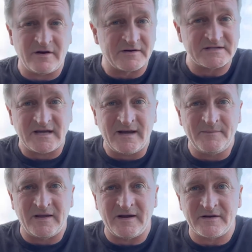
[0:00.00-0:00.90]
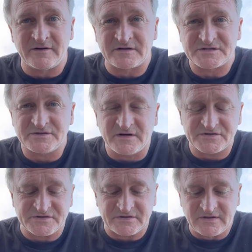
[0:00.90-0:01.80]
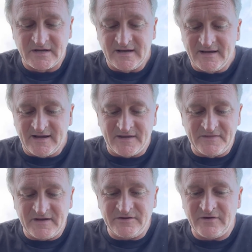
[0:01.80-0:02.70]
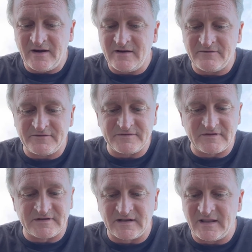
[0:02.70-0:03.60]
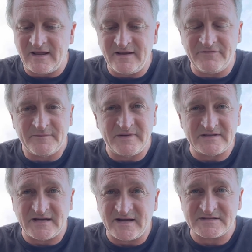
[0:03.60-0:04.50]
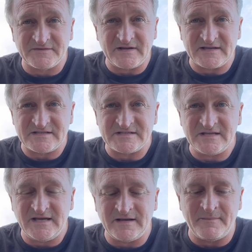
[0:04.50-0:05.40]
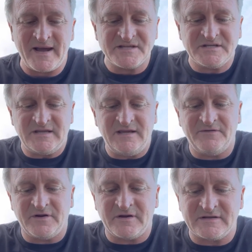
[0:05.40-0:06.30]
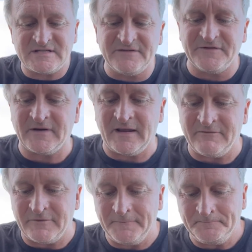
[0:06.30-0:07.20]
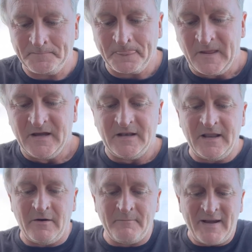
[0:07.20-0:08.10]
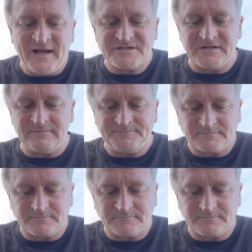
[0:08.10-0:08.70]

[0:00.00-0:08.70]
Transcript: on a timeline and on a structure. And then you have the delay from the attacks of the SEC. And imagine even on a different level. Now imagine